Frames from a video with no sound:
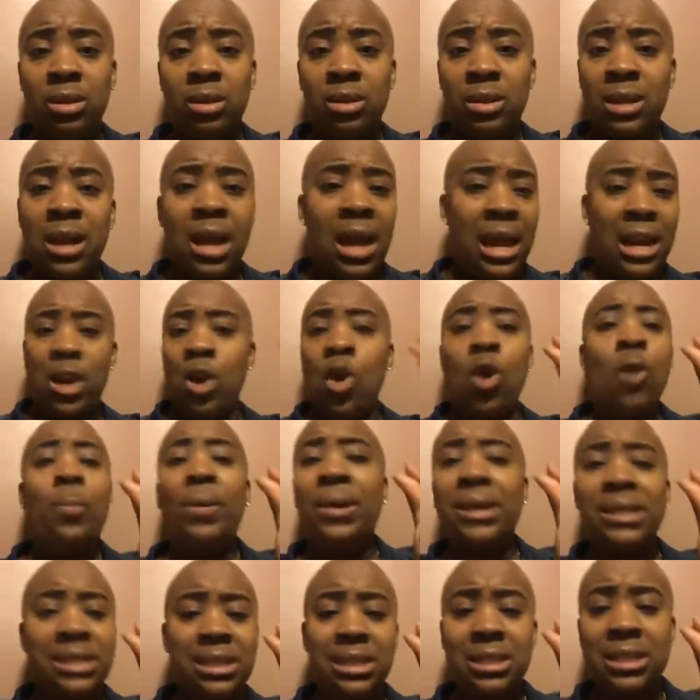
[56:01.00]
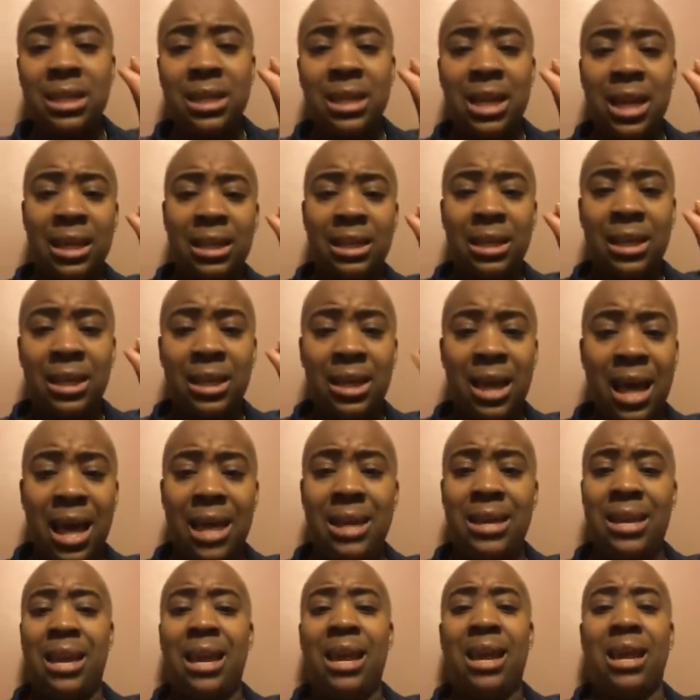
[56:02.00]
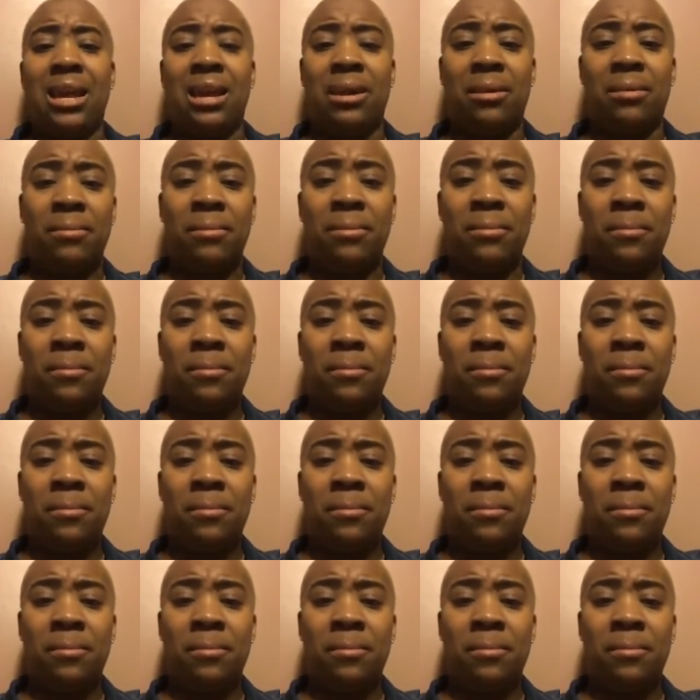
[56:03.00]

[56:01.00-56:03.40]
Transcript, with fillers: None, no pieces connected. Goddamn.